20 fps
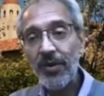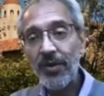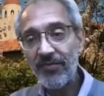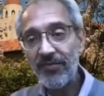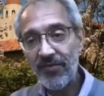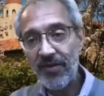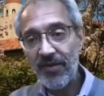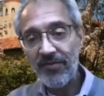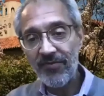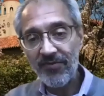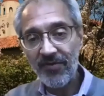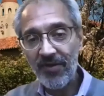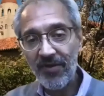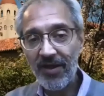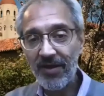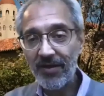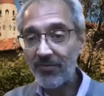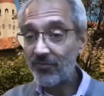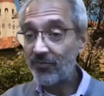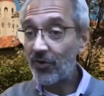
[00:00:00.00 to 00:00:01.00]

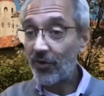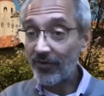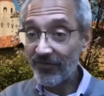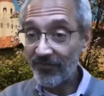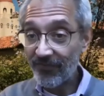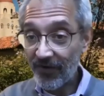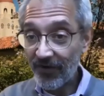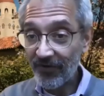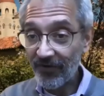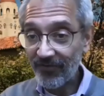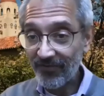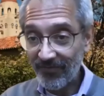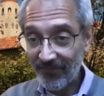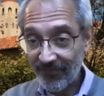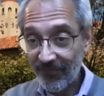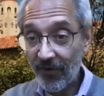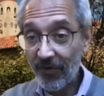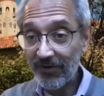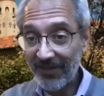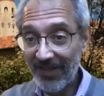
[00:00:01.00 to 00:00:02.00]
it's
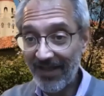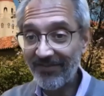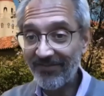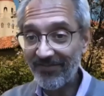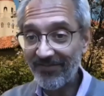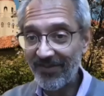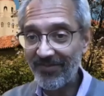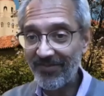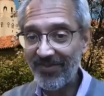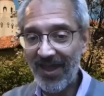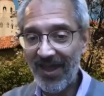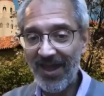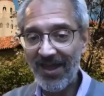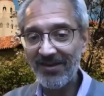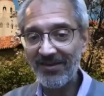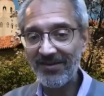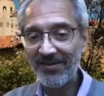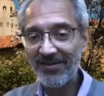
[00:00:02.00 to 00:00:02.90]
far less than that.